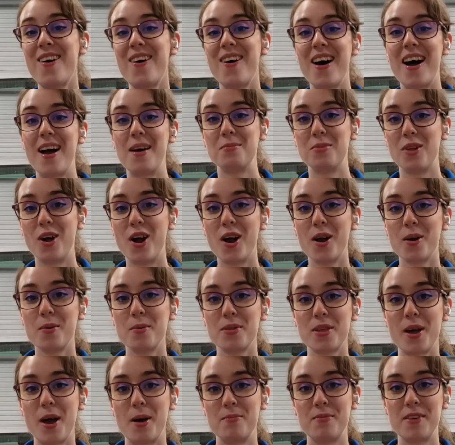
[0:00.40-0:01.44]
I'm Laura
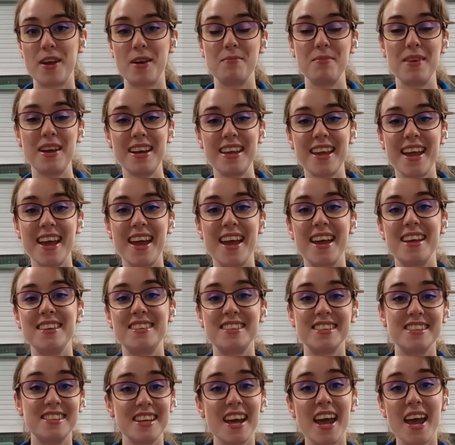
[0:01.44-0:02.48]
with Hot Fan Media, and
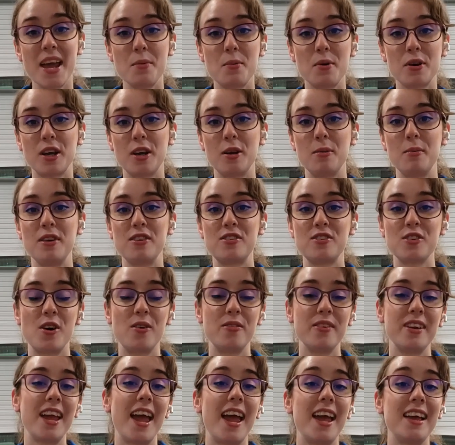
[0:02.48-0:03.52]
today we're going to be
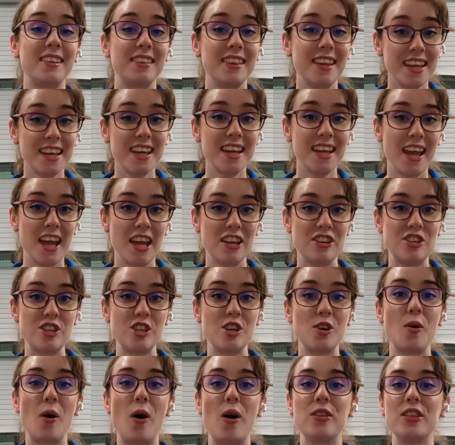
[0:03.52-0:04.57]
solving a leaking
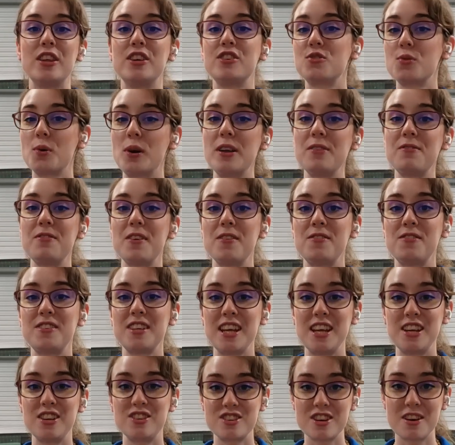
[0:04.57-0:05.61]
issue on this
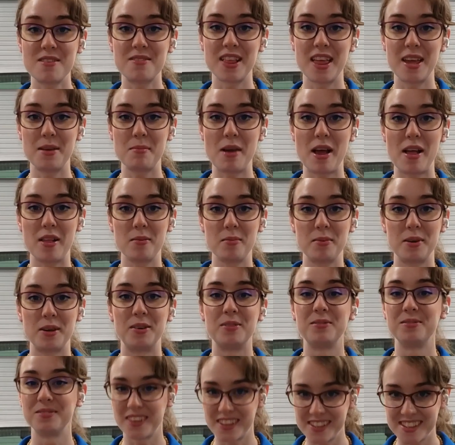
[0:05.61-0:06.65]
2015 Chevrolet Malibu.
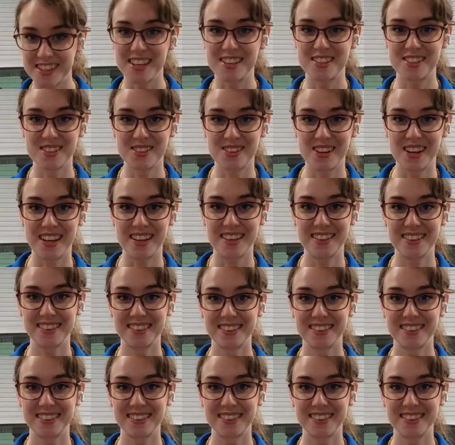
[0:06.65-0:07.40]
Let's get to it.